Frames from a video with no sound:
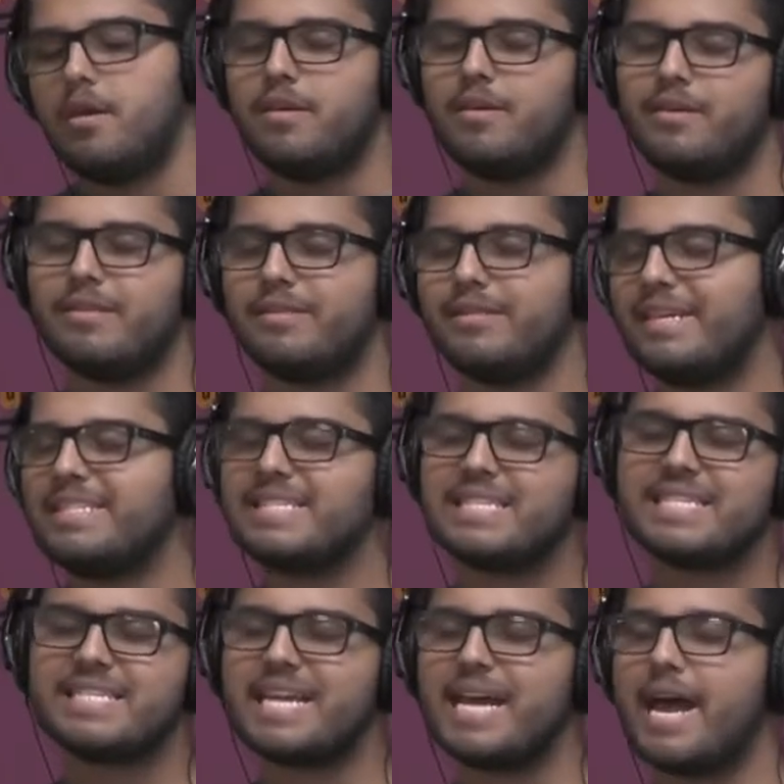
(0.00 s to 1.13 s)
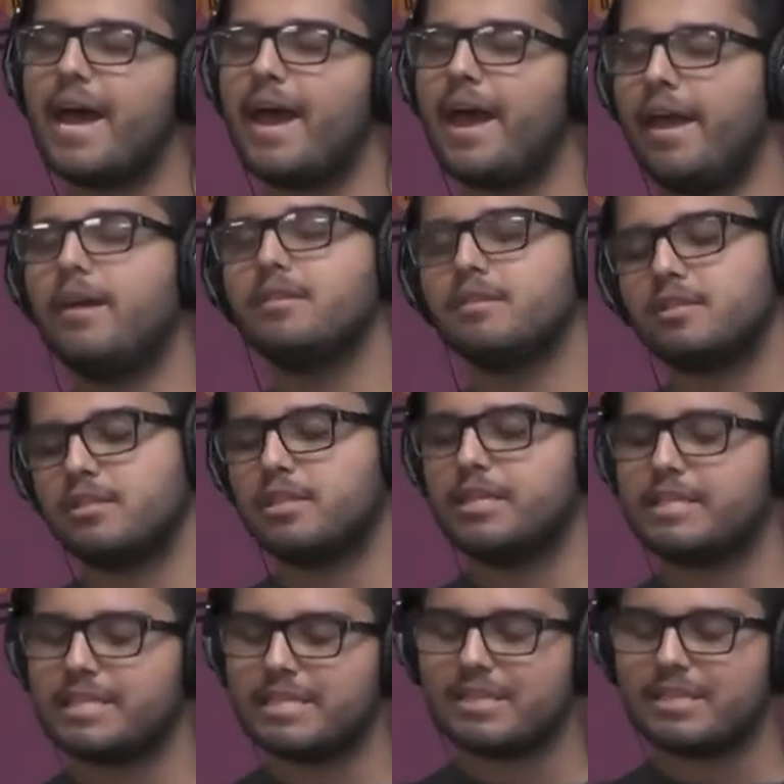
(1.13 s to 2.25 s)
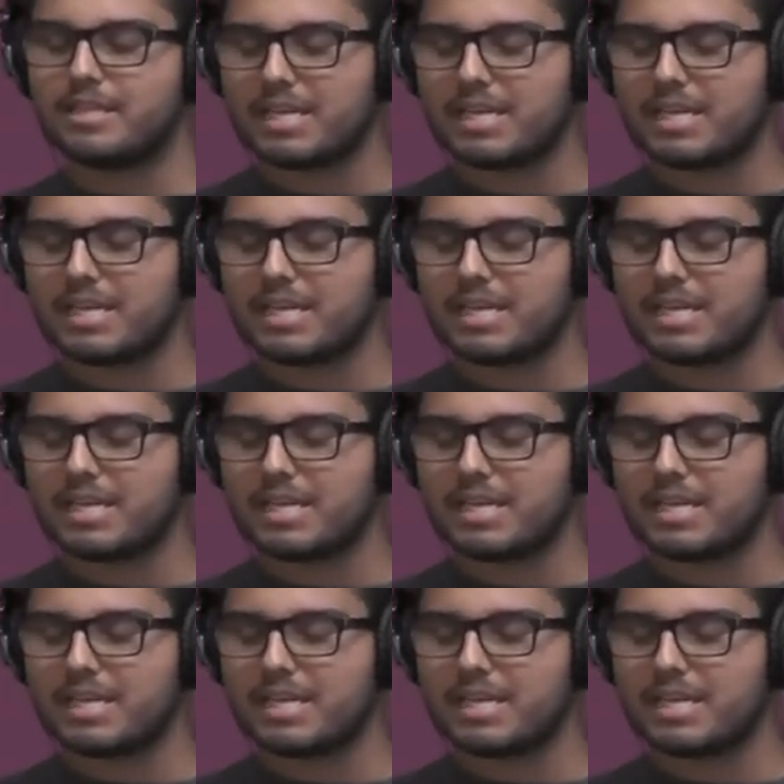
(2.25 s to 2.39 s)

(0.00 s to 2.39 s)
And they say she's in